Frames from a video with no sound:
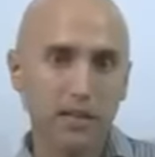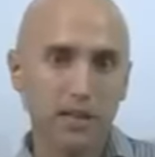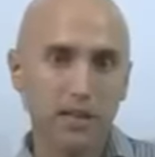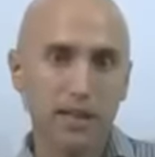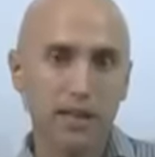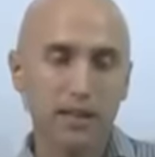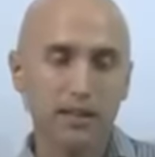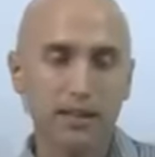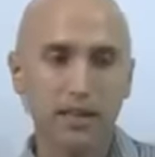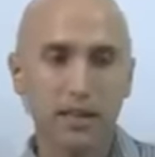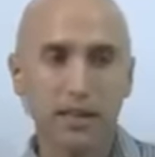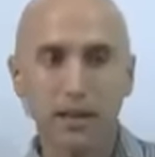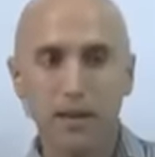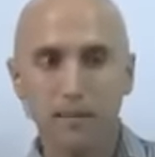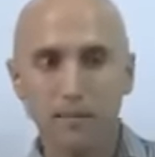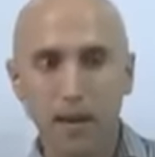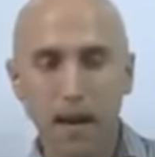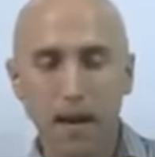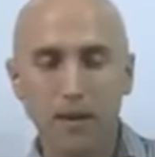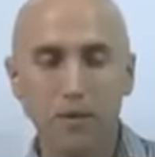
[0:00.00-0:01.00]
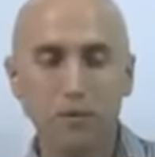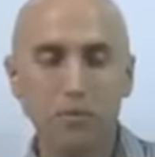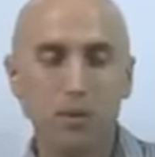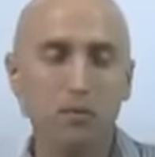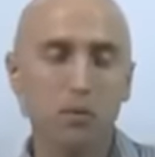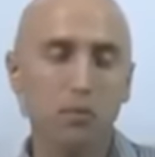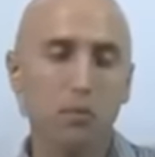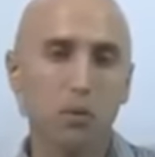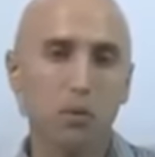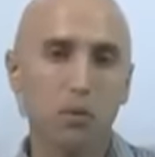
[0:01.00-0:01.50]
and that's how it's
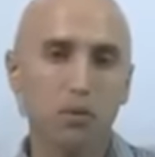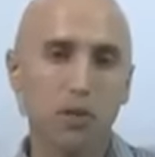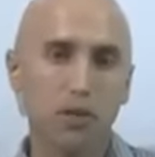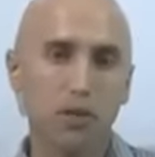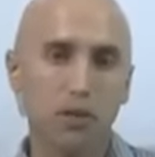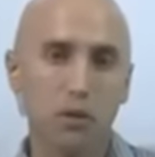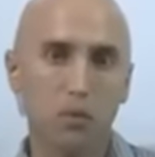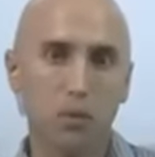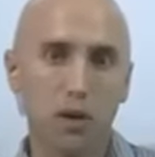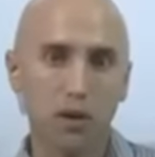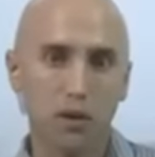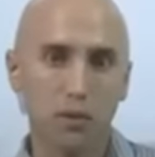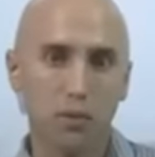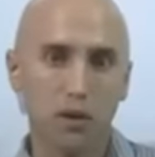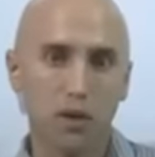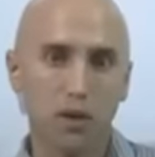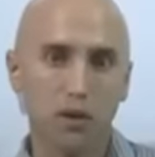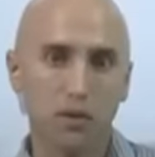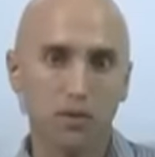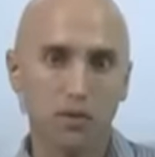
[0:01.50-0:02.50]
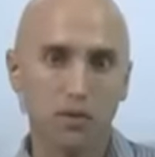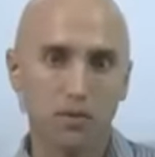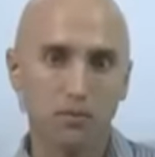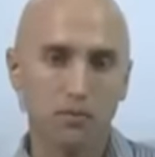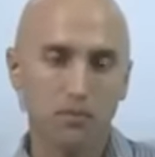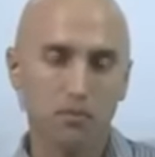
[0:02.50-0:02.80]
been reported to the wider world.